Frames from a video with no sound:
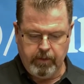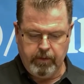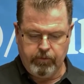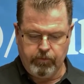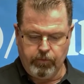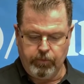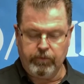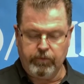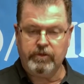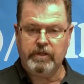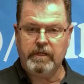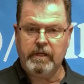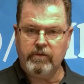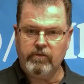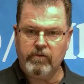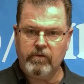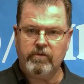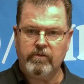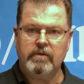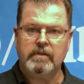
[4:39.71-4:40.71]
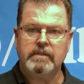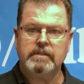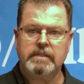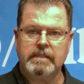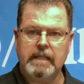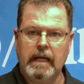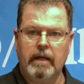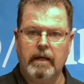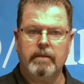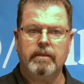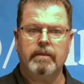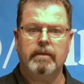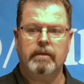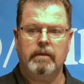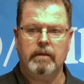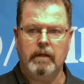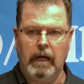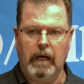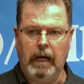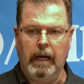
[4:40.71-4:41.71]
through Jesus' death
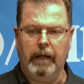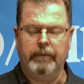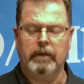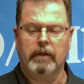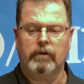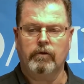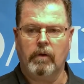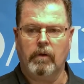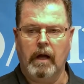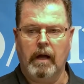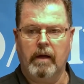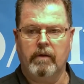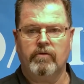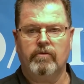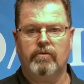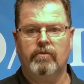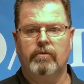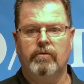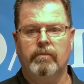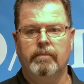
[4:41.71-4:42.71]
on the cross.